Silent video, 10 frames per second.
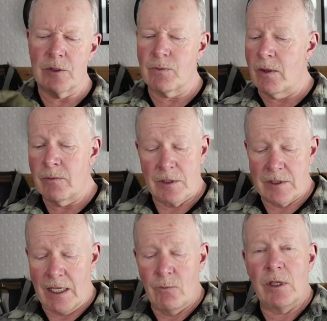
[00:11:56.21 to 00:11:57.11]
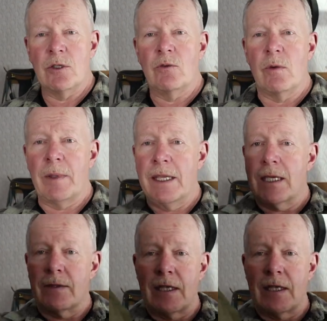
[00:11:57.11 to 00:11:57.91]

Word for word: shoulders, well, same way you do a blanket.